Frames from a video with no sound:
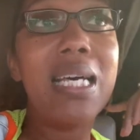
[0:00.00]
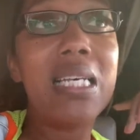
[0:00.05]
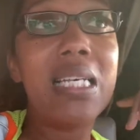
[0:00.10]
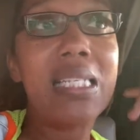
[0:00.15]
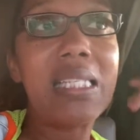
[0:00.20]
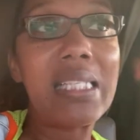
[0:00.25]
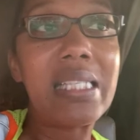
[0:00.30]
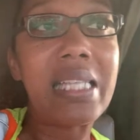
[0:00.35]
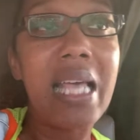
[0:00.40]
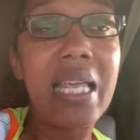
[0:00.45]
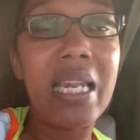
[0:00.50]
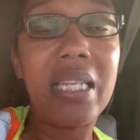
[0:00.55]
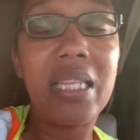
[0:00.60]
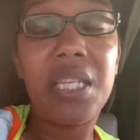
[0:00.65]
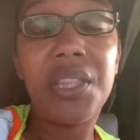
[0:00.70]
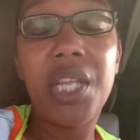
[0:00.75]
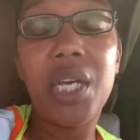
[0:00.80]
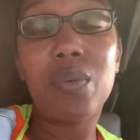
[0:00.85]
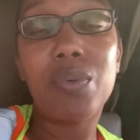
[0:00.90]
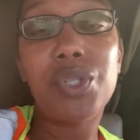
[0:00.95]
stating
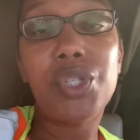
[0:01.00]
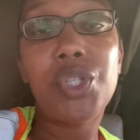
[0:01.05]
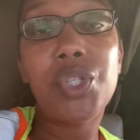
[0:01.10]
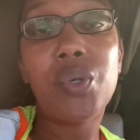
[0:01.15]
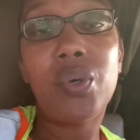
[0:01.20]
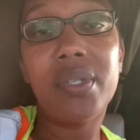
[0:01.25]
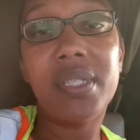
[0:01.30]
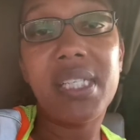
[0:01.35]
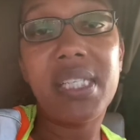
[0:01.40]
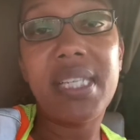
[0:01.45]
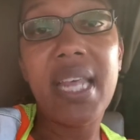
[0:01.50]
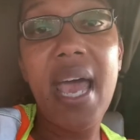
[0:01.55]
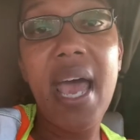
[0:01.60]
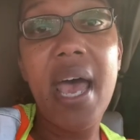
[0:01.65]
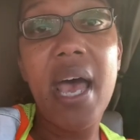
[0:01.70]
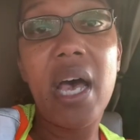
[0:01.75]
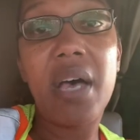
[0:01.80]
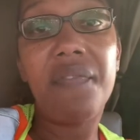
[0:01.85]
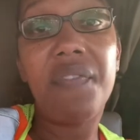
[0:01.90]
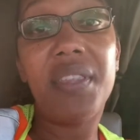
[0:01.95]
that they were short
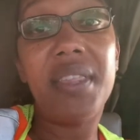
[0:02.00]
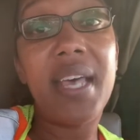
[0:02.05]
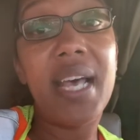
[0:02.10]
staffed and